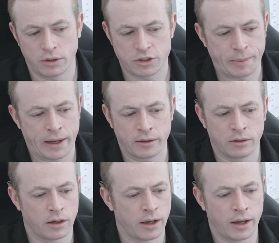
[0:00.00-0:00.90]
In
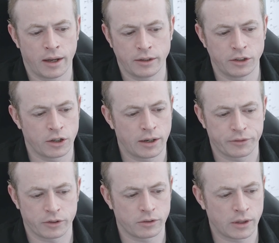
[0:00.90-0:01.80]
Japan, uh, you don't
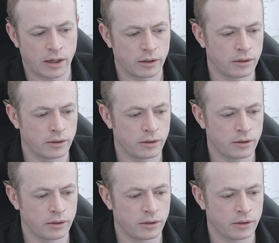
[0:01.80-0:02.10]
have to do that.